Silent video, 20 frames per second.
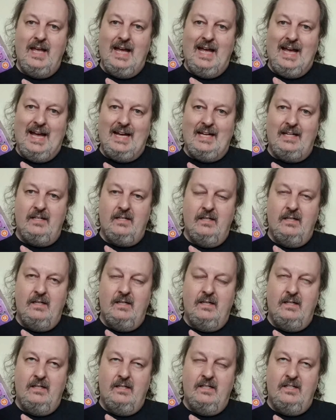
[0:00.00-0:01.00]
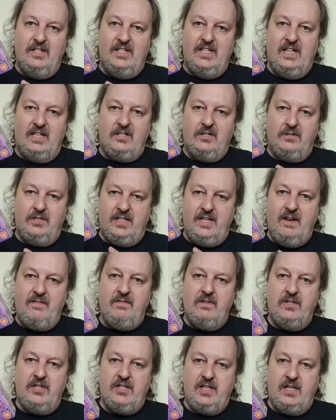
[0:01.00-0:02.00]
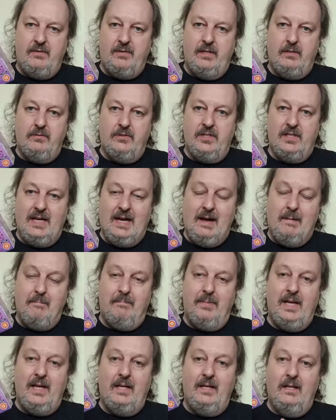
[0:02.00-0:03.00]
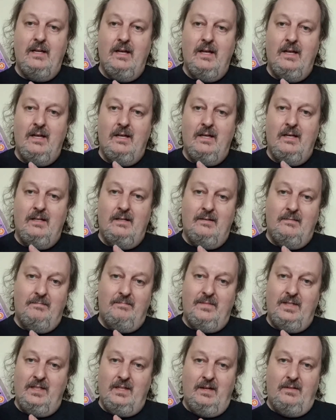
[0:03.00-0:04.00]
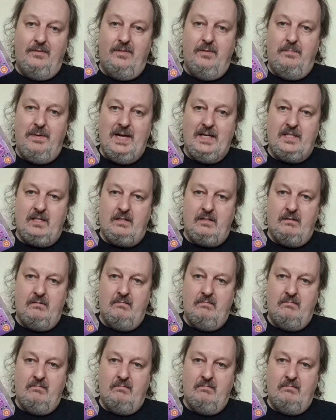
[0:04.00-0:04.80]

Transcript: had 6 or 7 serials, and been, you know, the best